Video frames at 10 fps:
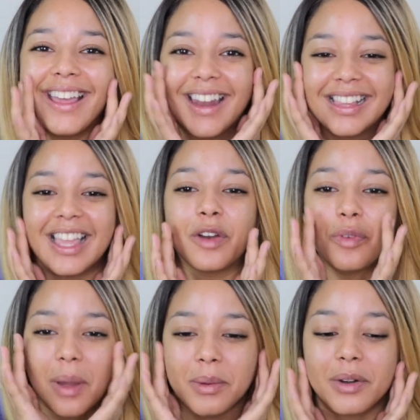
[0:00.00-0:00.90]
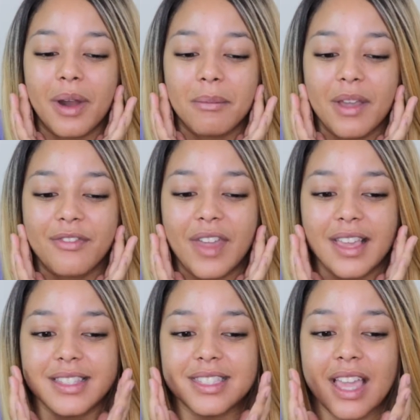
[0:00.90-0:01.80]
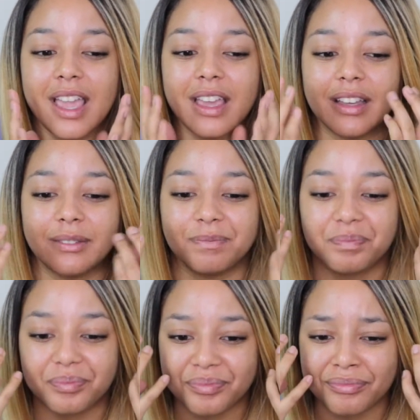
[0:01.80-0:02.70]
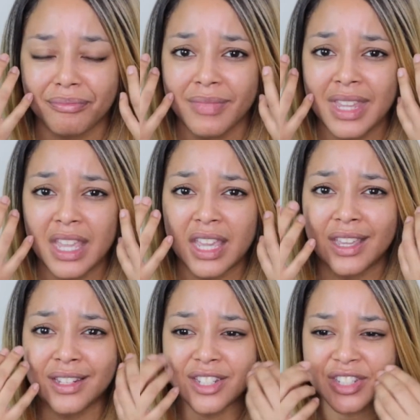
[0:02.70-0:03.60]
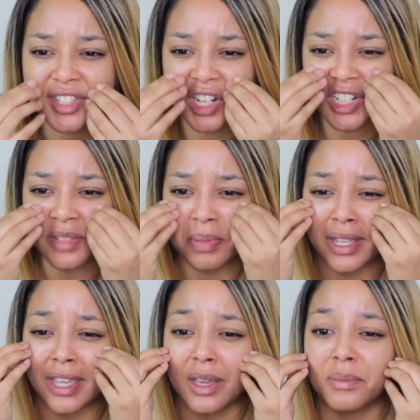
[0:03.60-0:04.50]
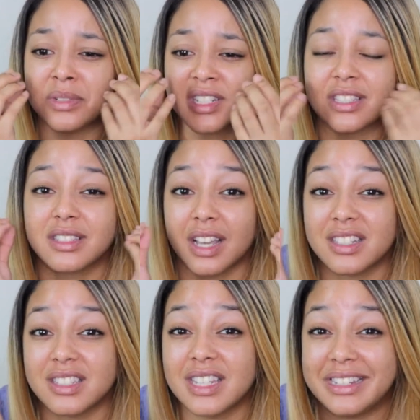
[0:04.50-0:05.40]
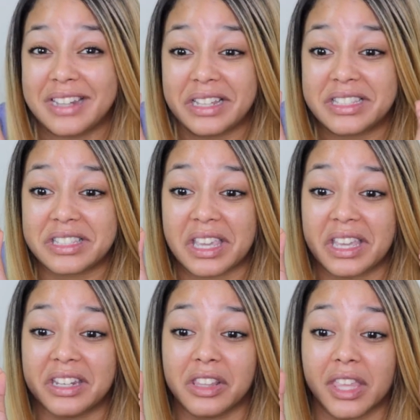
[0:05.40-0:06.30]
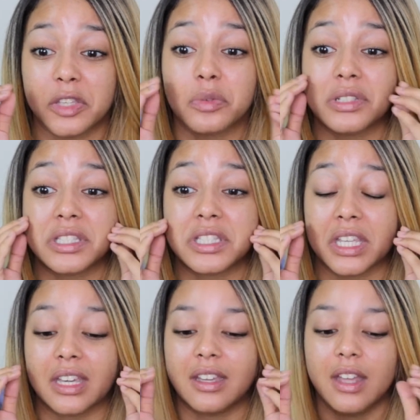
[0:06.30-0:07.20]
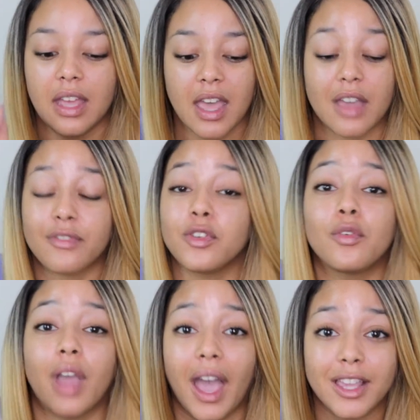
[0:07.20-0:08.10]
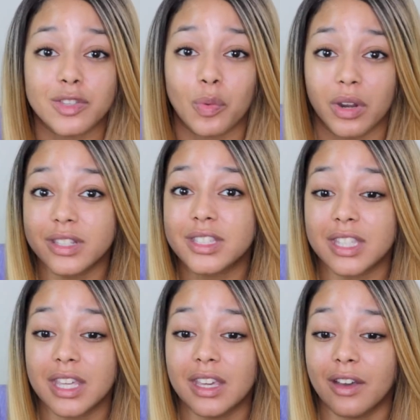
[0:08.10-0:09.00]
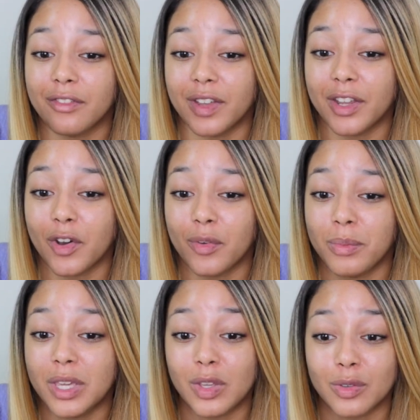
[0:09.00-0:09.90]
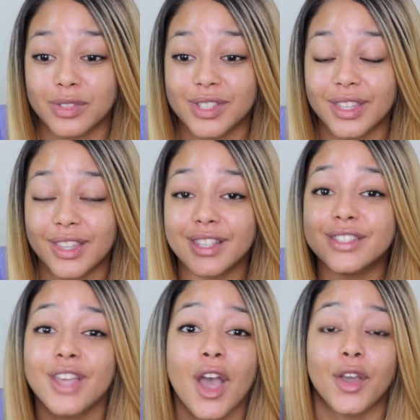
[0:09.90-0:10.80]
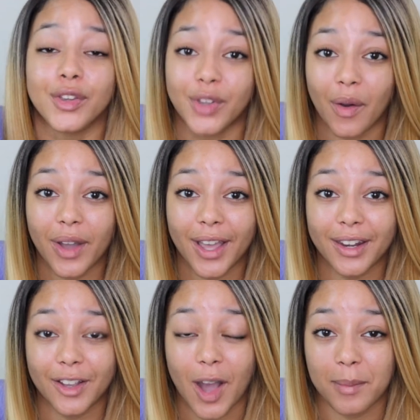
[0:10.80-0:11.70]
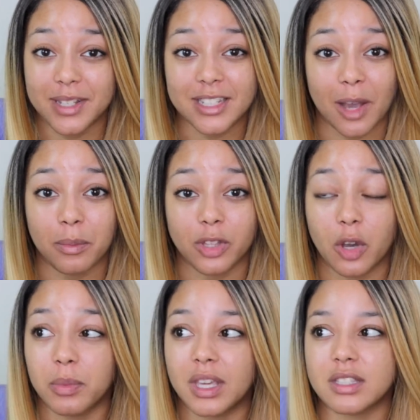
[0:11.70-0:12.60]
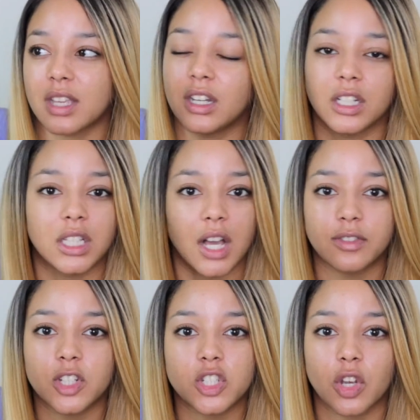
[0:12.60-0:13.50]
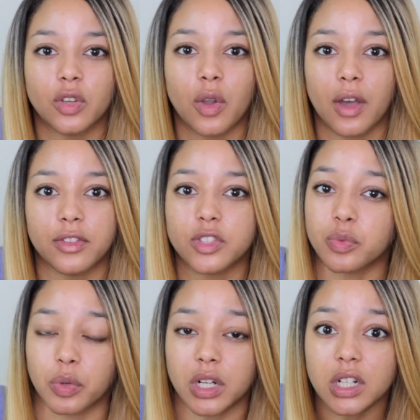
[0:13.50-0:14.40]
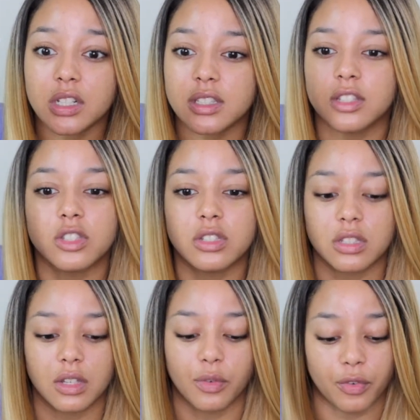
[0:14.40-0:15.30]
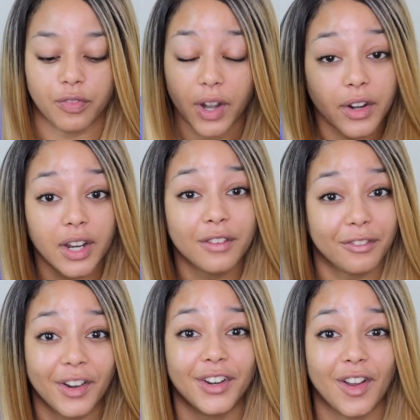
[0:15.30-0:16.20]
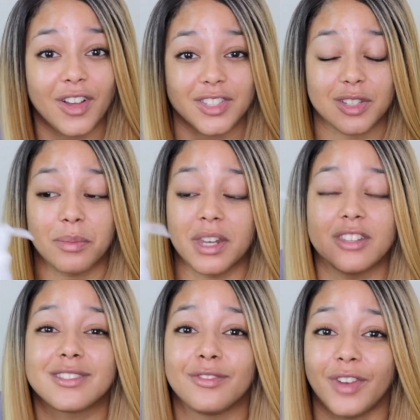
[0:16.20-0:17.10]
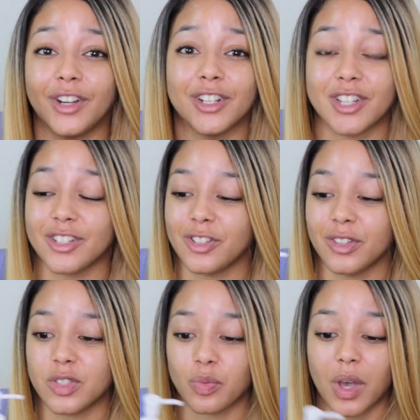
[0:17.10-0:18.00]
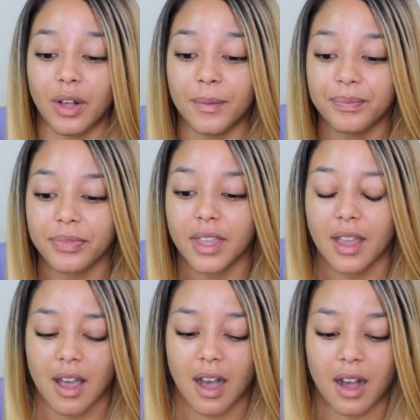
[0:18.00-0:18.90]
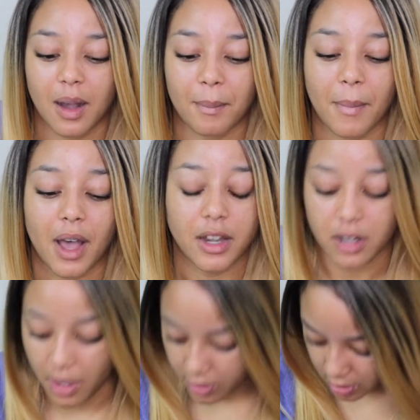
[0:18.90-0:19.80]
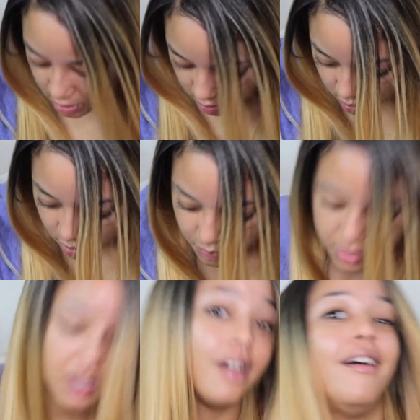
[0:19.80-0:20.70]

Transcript: and I like rub it around my face and it just starts picking up disgusting dead skin like you can see it if you guys want to see a video of me using this go ahead and comment down below because I'd love to show you how this works it's very very awesome and it's very gentle as well um, another oops